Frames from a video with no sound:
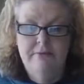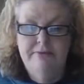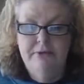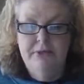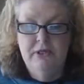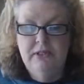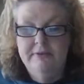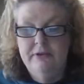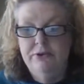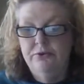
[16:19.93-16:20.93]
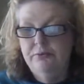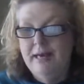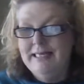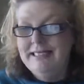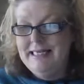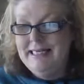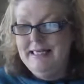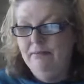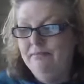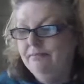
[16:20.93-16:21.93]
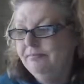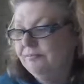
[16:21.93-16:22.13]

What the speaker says: from Young Living through my team.